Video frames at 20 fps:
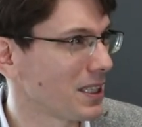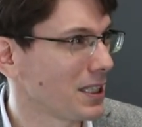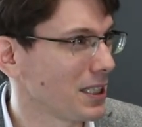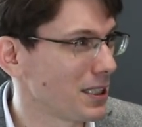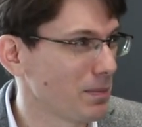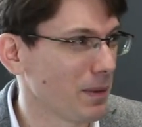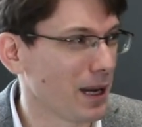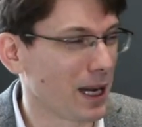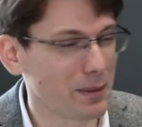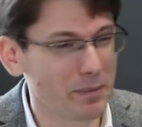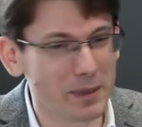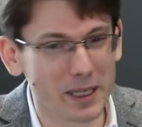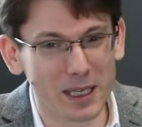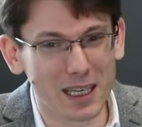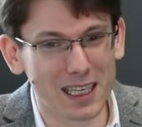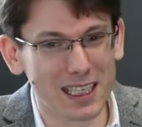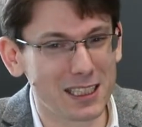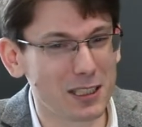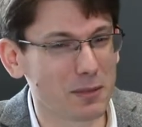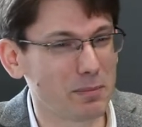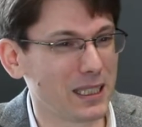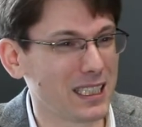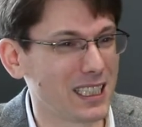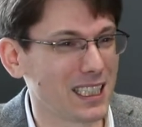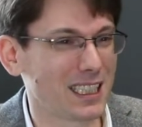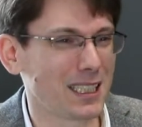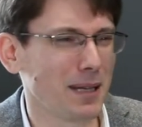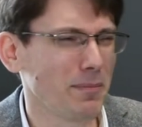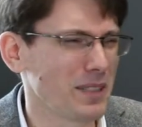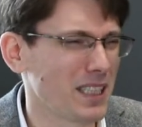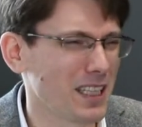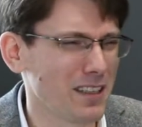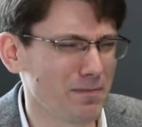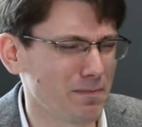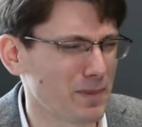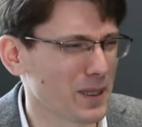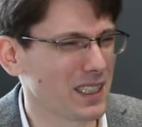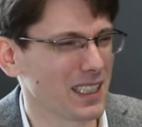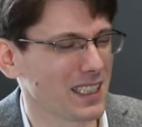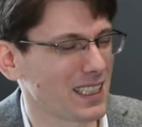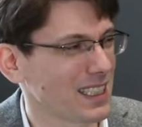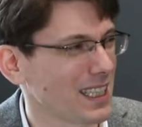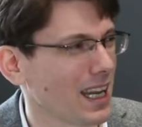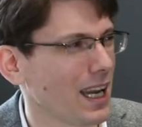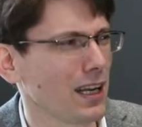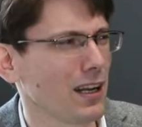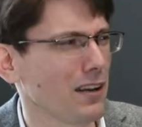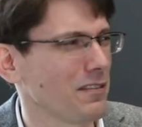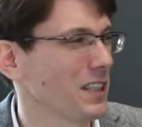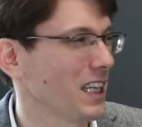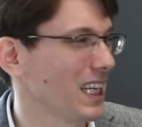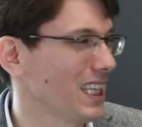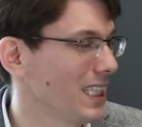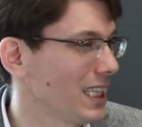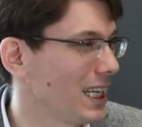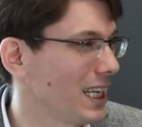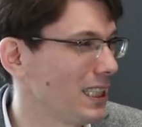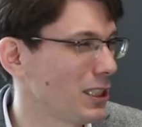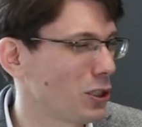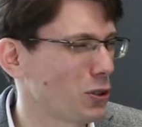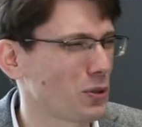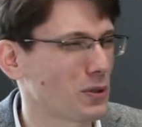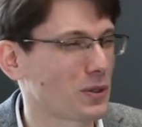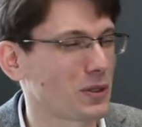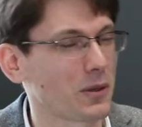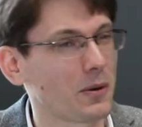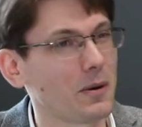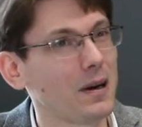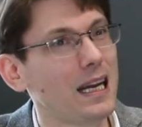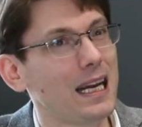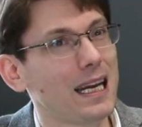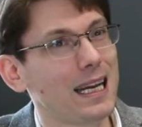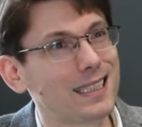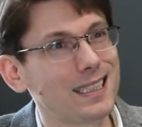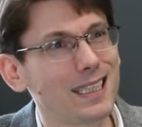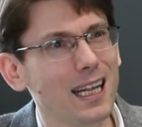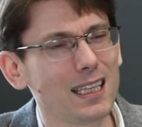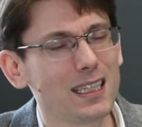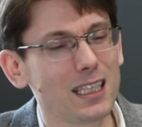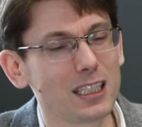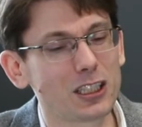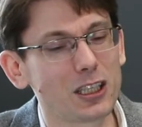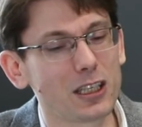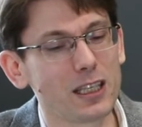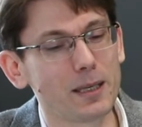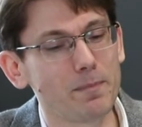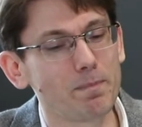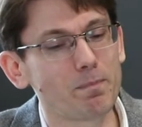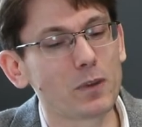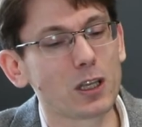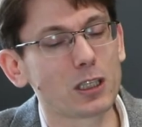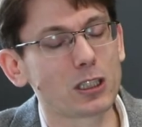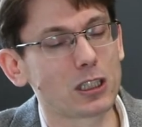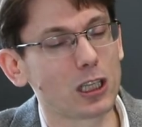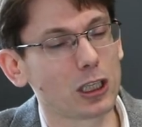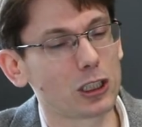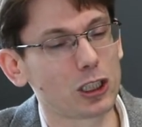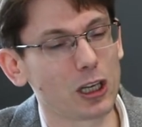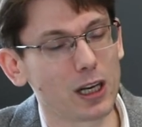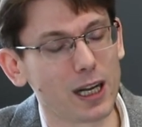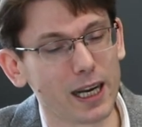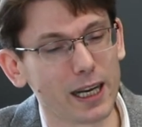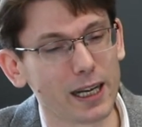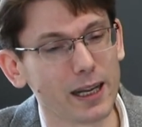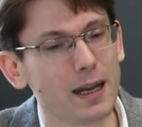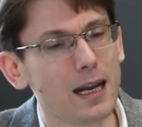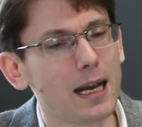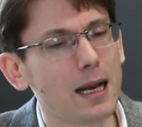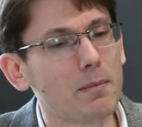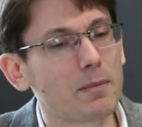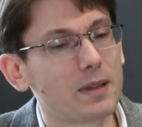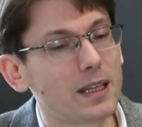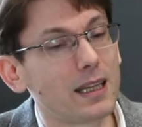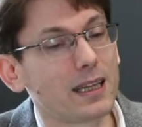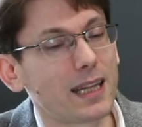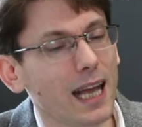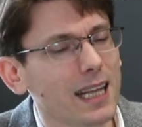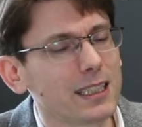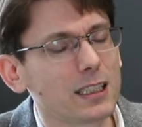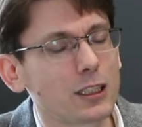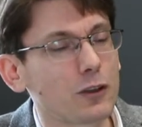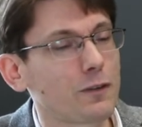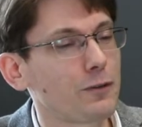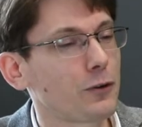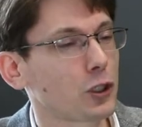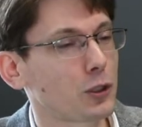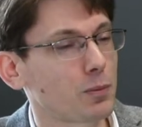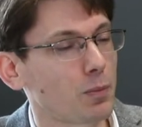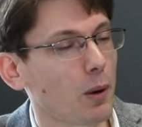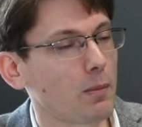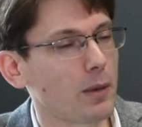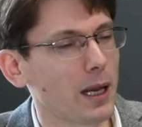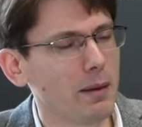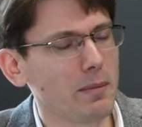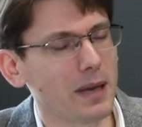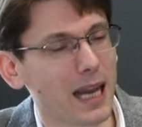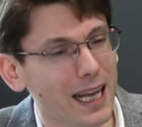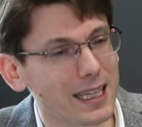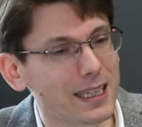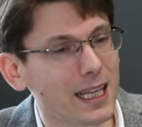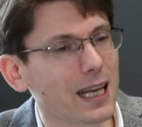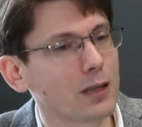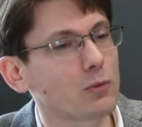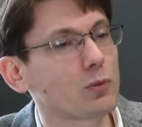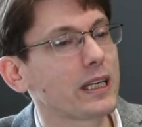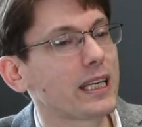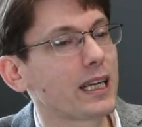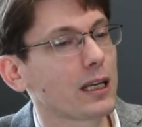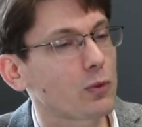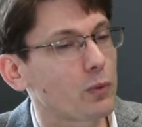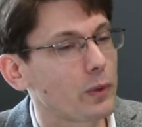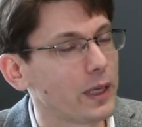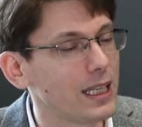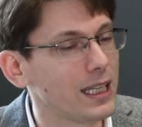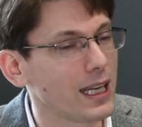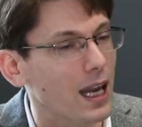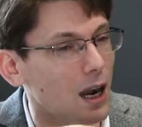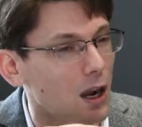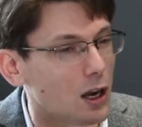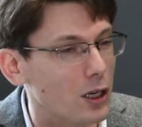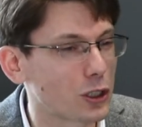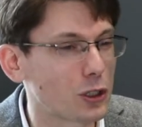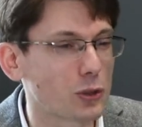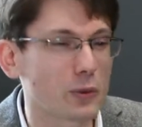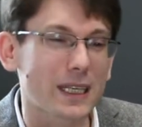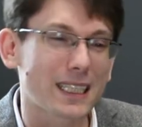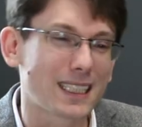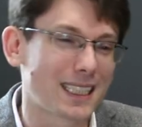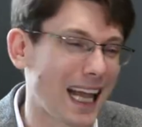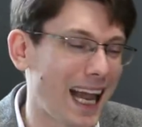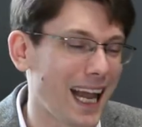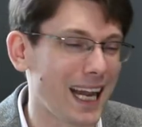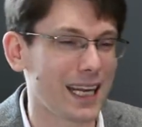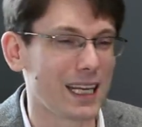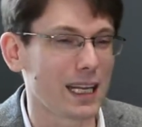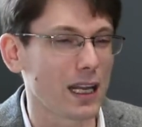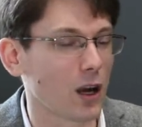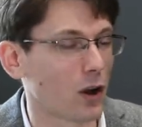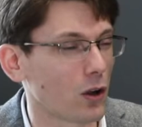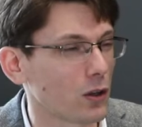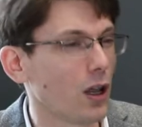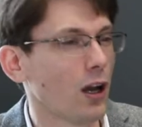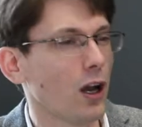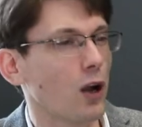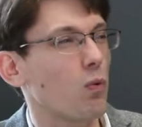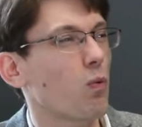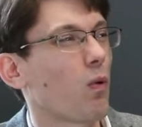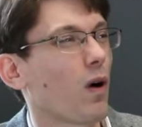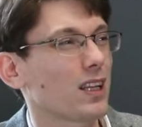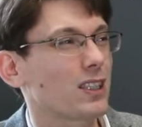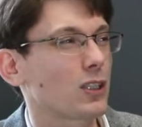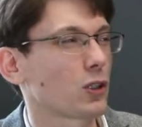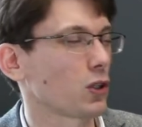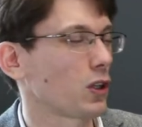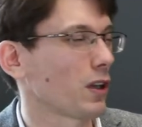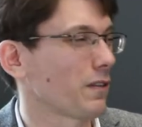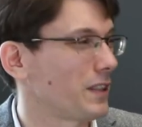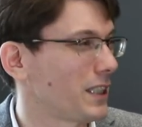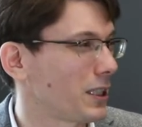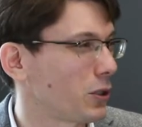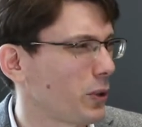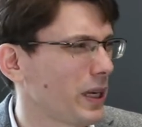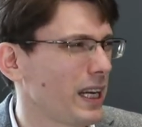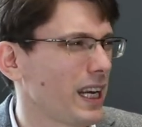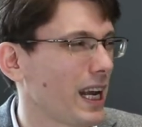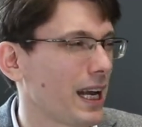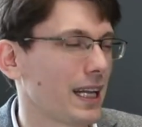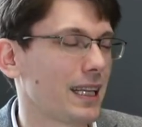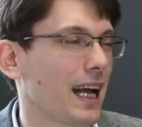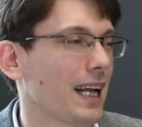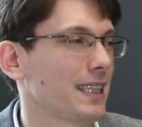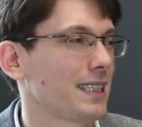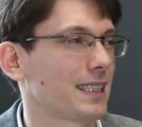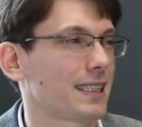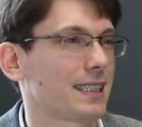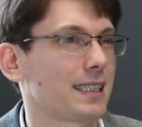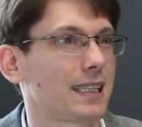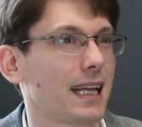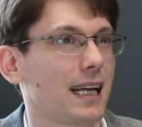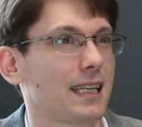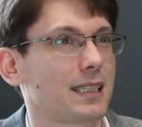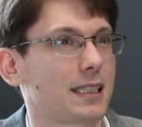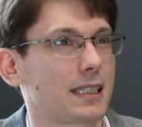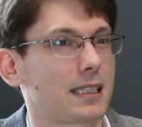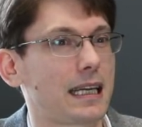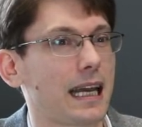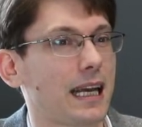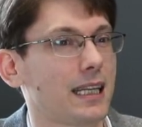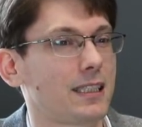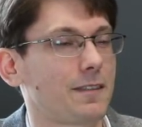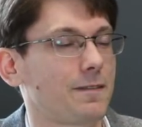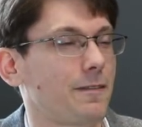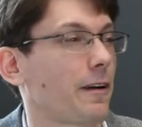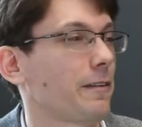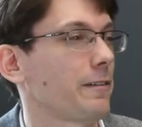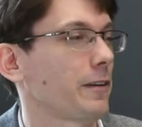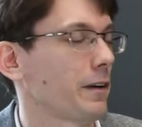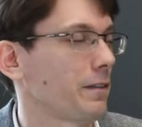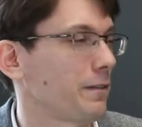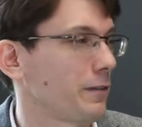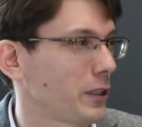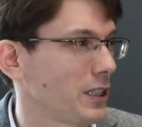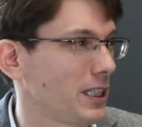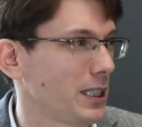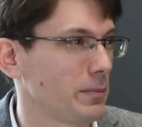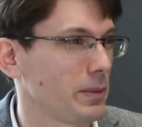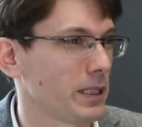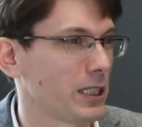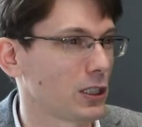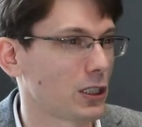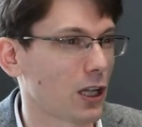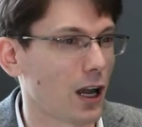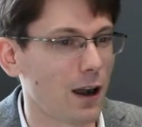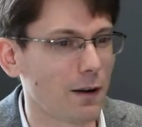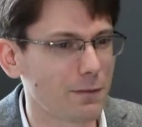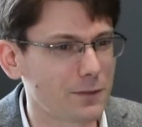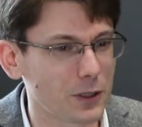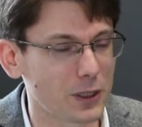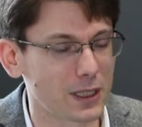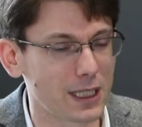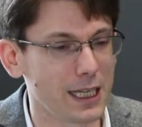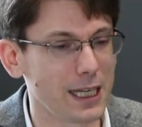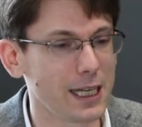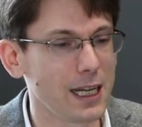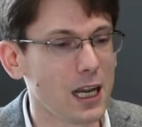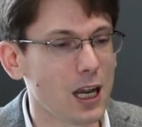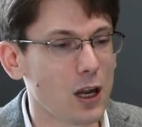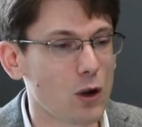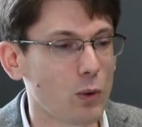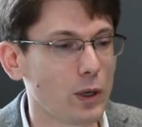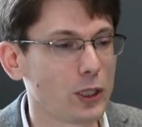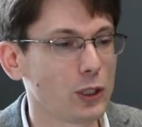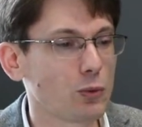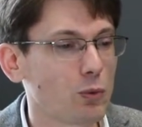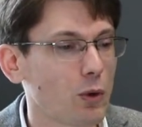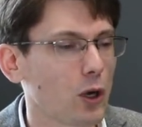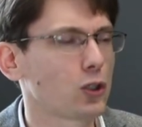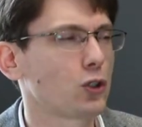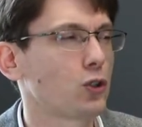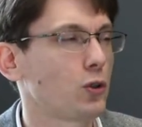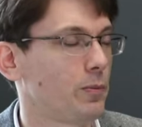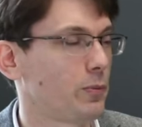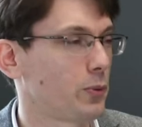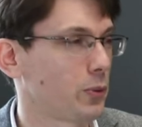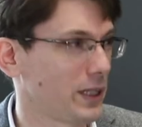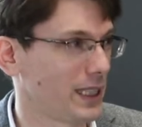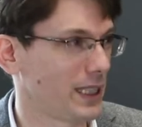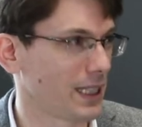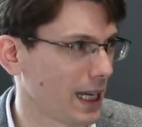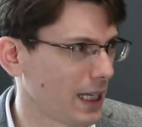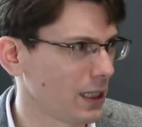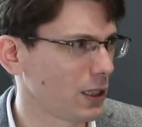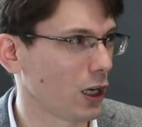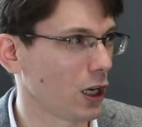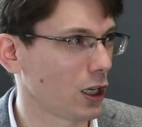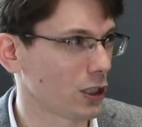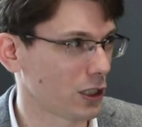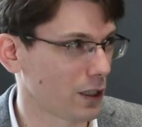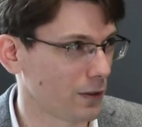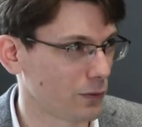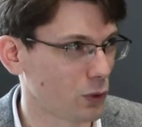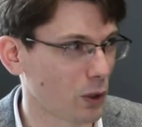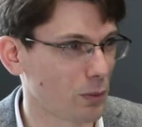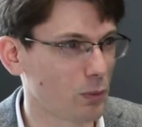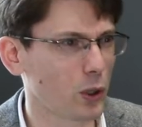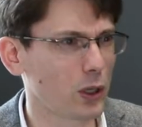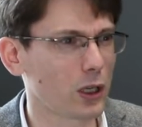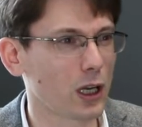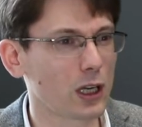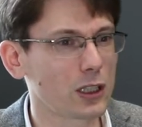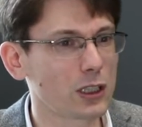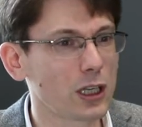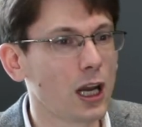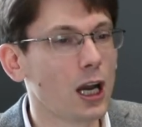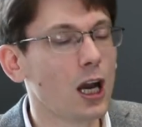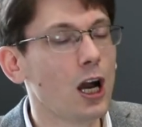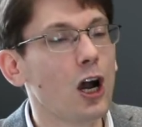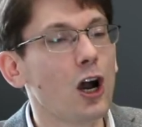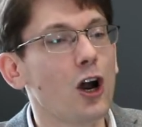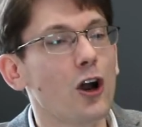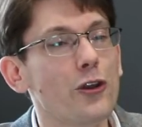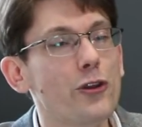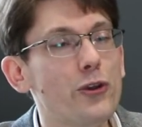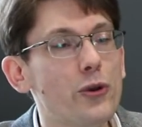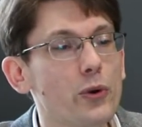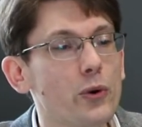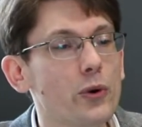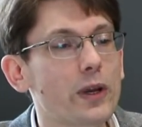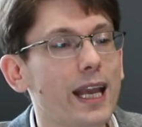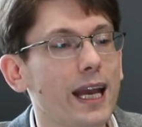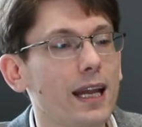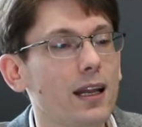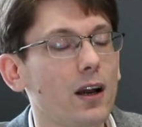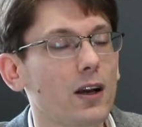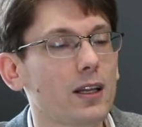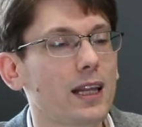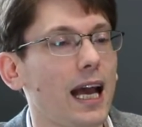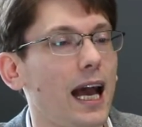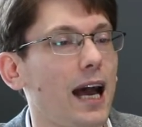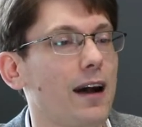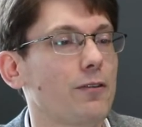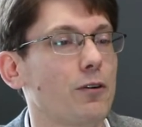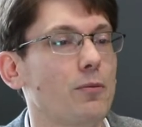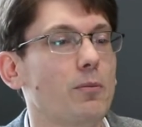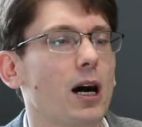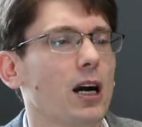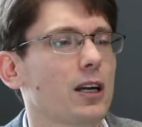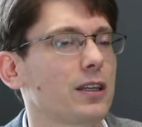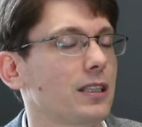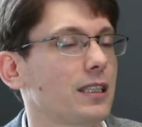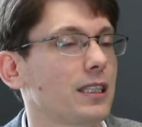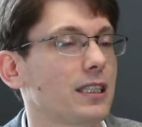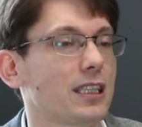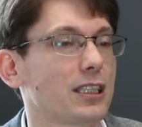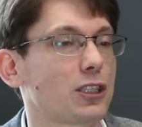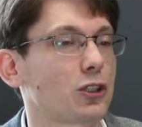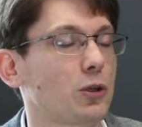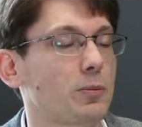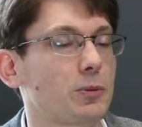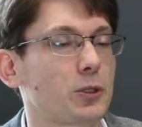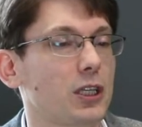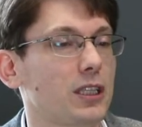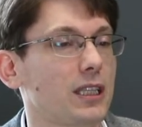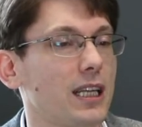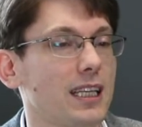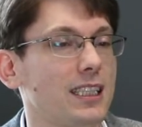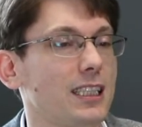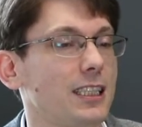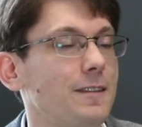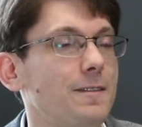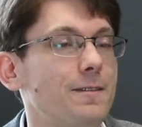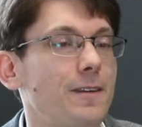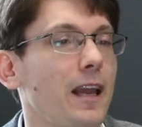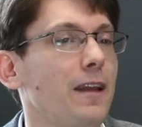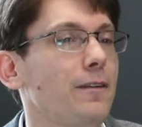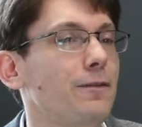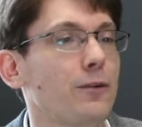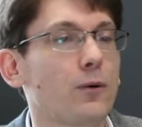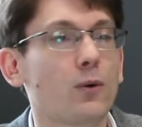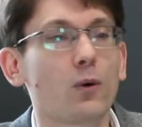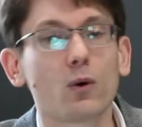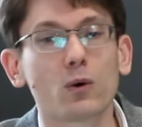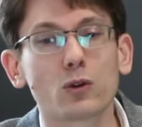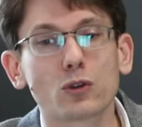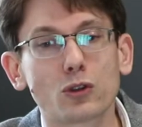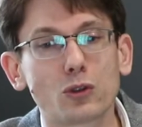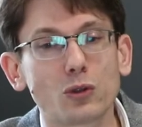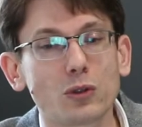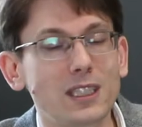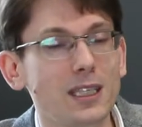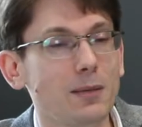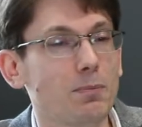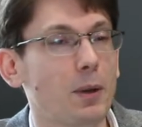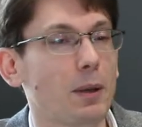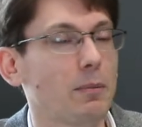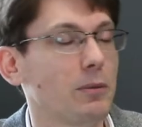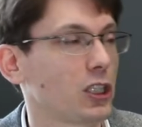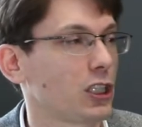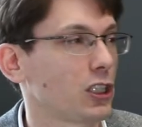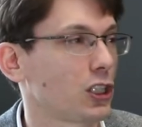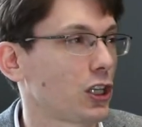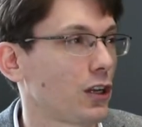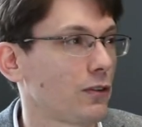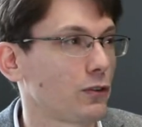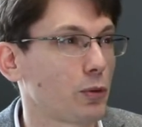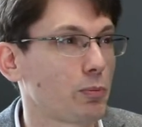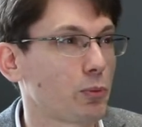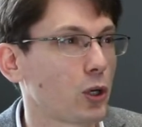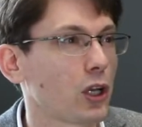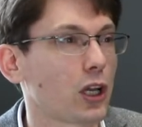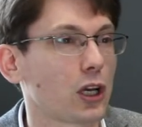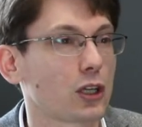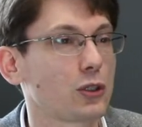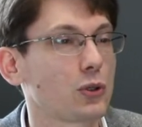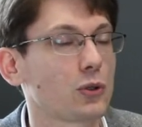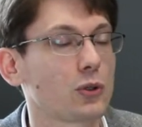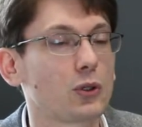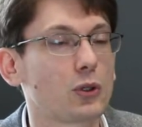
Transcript: it might be a little bit deceptive, but it's kind of technically true, so it's not necessarily such a lie. That's the first problem, and then we can really argue exactly on what sort of degree, and that gets very, very fuzzy, because obviously, when you want to present a software product, you cannot have a marketing description that is faithful to the implementation of the product.